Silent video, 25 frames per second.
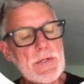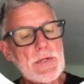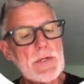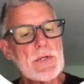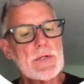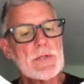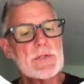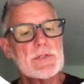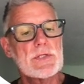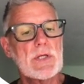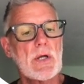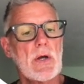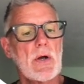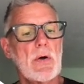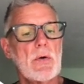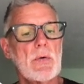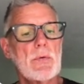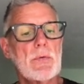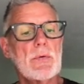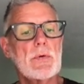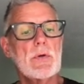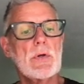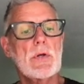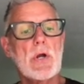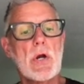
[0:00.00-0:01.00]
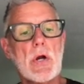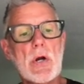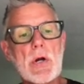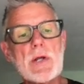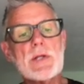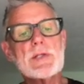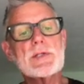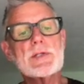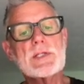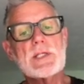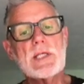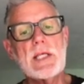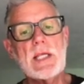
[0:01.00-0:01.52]
So
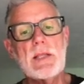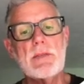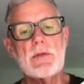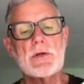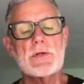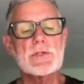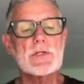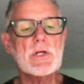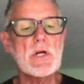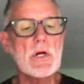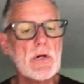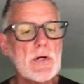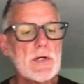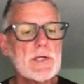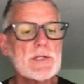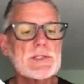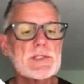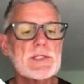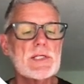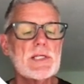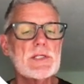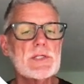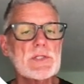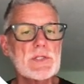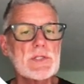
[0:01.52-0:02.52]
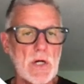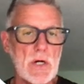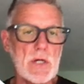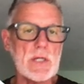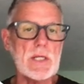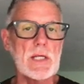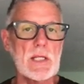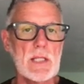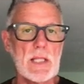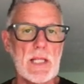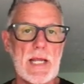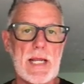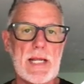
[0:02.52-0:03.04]
there's currency
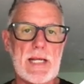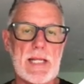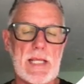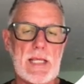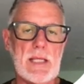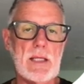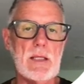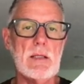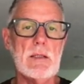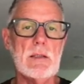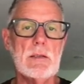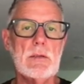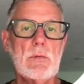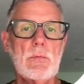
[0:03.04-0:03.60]
circulating,